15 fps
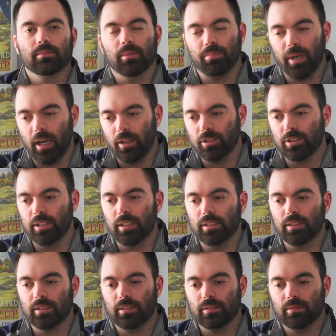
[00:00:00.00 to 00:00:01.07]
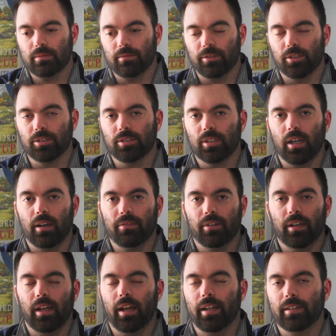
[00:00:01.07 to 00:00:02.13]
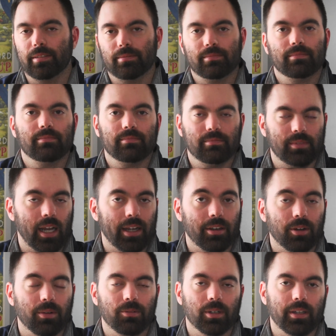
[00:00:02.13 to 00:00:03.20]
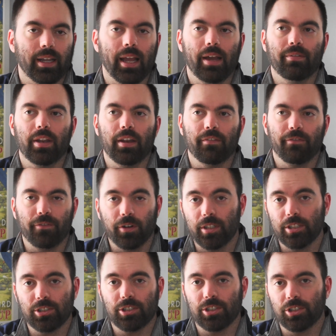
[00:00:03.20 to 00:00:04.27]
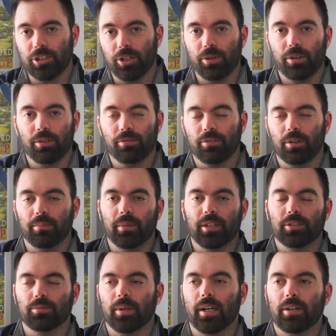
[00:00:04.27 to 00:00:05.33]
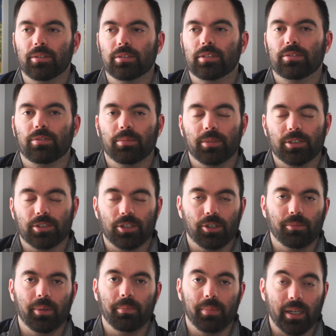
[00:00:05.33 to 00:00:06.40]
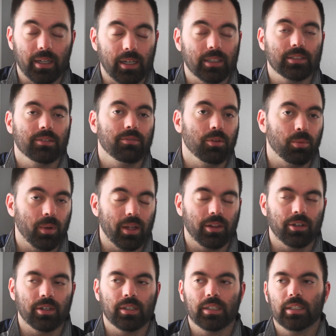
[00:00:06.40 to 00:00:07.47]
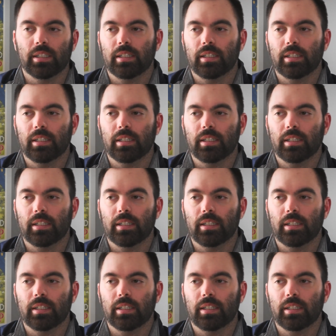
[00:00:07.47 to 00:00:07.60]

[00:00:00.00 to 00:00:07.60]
Apologies, first off, I don't really have any footage to show you from these rounds from this tournament because of the weather.